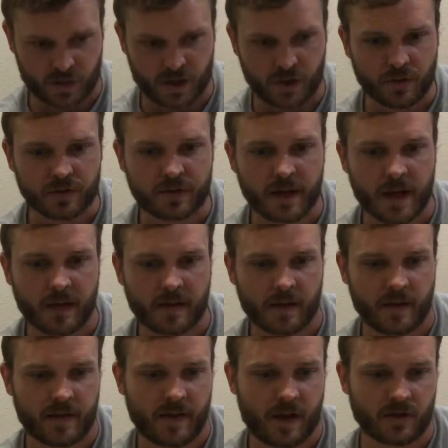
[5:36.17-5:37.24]
You're saying that
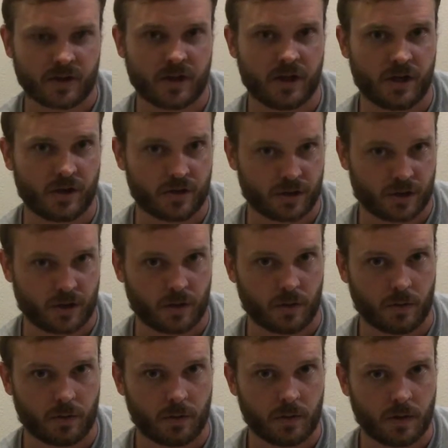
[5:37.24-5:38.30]
1,000 years
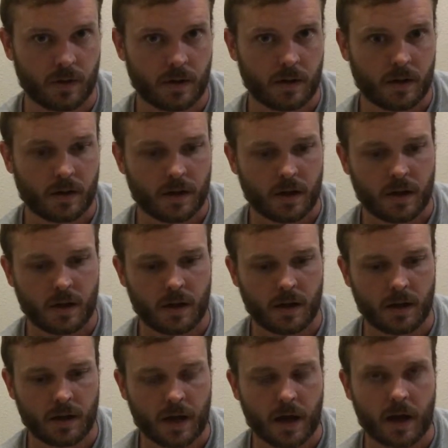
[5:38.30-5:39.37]
ago...
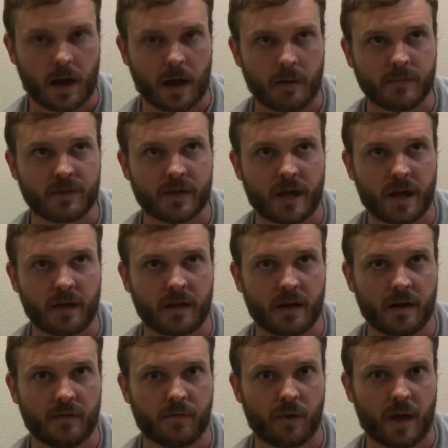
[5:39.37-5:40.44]
Yeah, I'm saying that
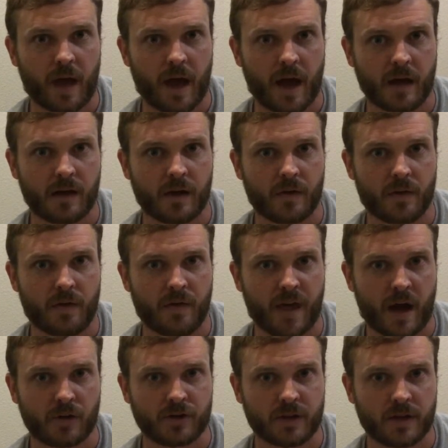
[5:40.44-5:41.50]
if we had another
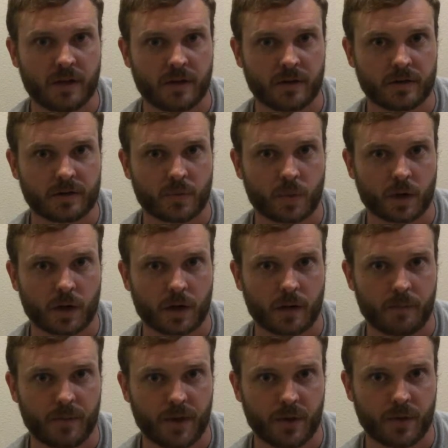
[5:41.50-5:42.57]
1,000 years to work on
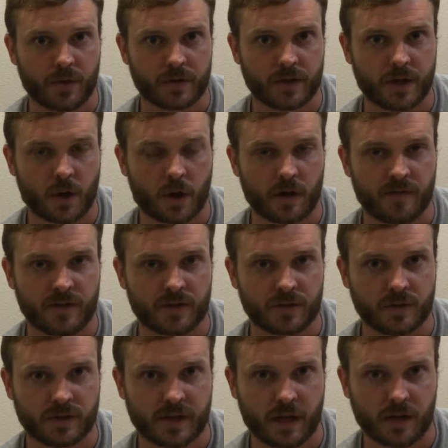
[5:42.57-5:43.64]
computers and artificial
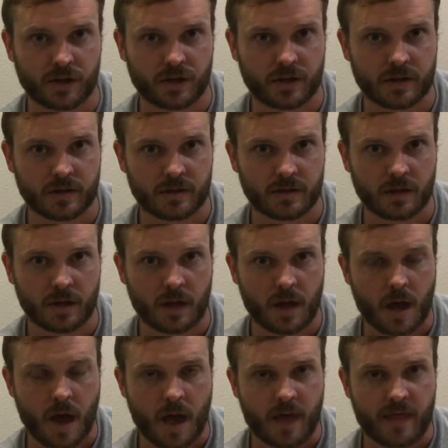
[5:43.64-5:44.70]
intelligence,
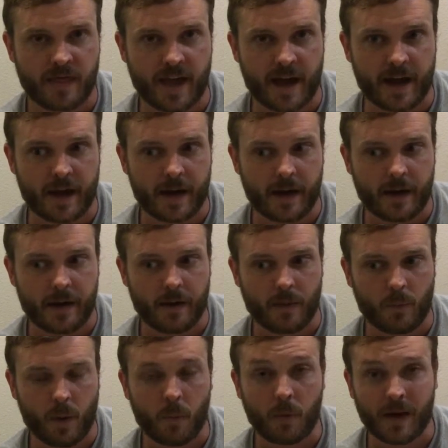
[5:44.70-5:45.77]
that
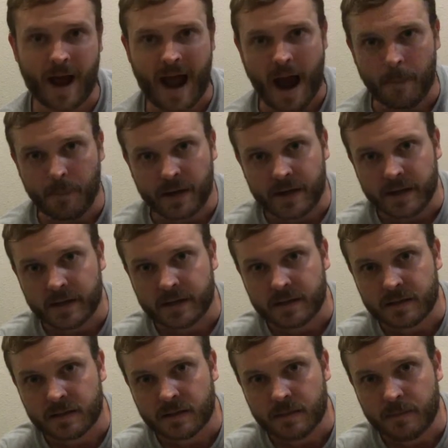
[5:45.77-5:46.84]
what would happen
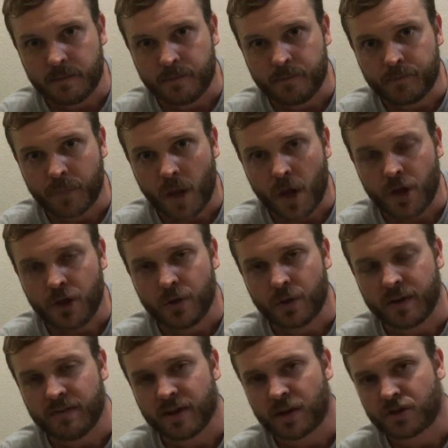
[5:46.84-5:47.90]
is you don't
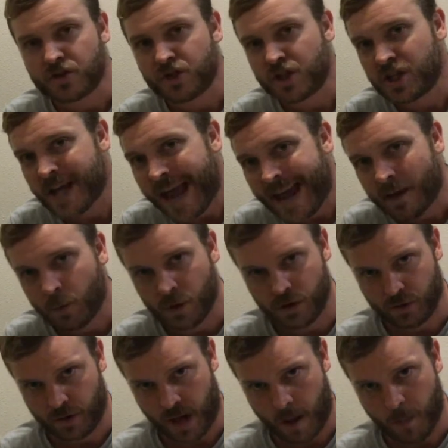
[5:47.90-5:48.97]
even understand what
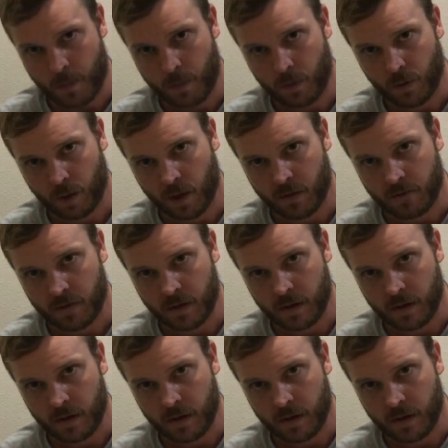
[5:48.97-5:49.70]
you're capable of.